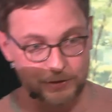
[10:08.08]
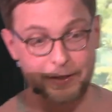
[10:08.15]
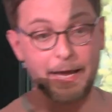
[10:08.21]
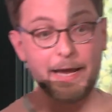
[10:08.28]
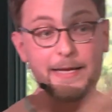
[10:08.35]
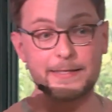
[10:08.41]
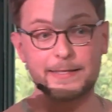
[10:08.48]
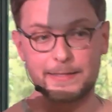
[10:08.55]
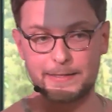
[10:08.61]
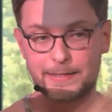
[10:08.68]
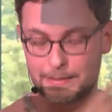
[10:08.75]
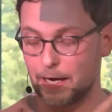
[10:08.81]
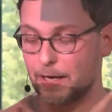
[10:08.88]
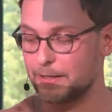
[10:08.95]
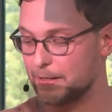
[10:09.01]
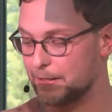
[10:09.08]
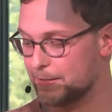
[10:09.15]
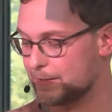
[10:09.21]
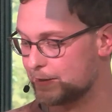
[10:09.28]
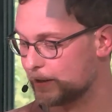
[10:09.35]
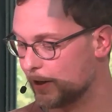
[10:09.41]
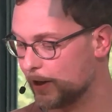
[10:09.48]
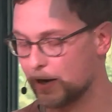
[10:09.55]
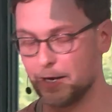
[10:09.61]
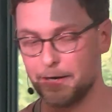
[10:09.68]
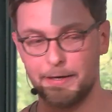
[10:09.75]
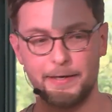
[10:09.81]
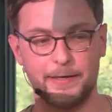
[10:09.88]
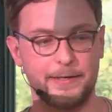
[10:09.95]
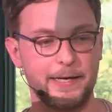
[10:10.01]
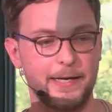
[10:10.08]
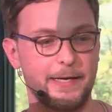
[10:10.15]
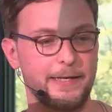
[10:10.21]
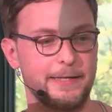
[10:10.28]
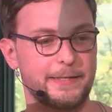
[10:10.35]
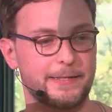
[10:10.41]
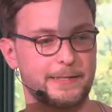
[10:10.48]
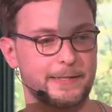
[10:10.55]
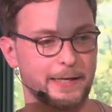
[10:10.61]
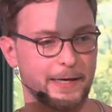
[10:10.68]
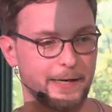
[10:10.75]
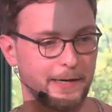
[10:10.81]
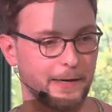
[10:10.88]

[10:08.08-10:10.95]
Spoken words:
So there is studies on these